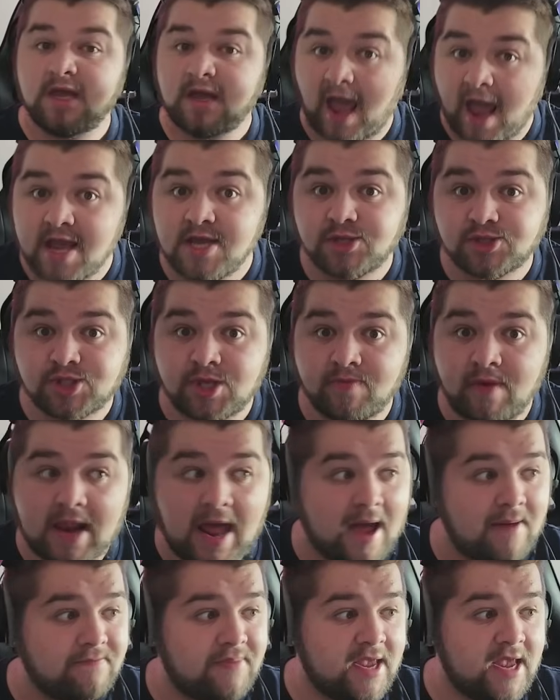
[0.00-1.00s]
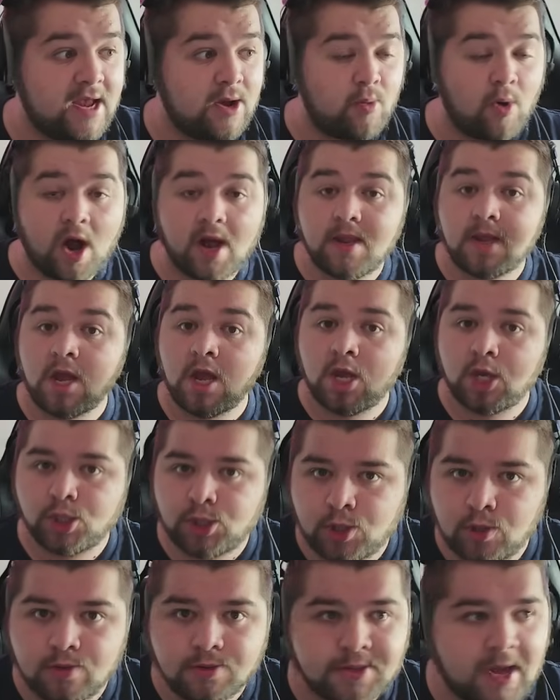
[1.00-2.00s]
AC Milan being one,
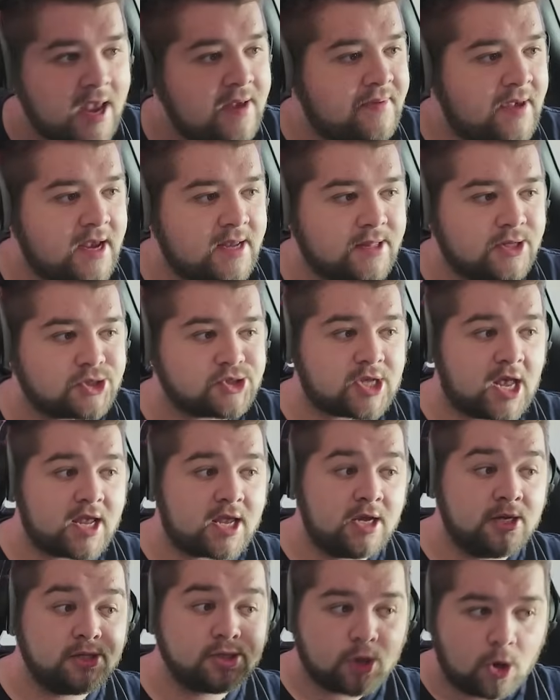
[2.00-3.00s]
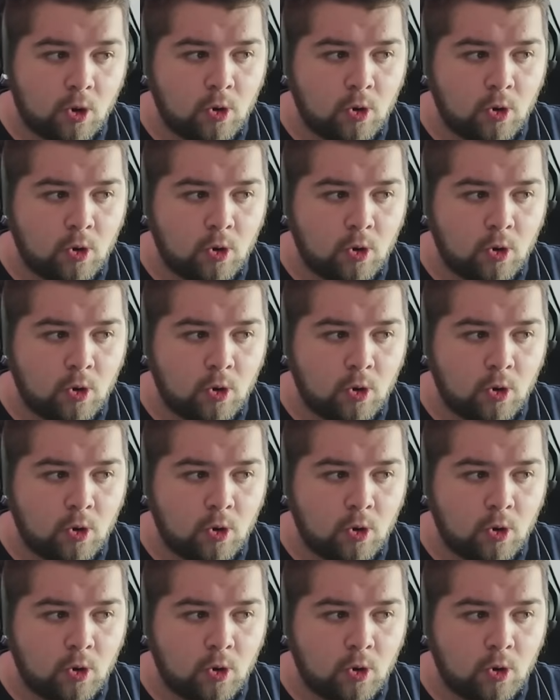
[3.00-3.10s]
Juve being the second.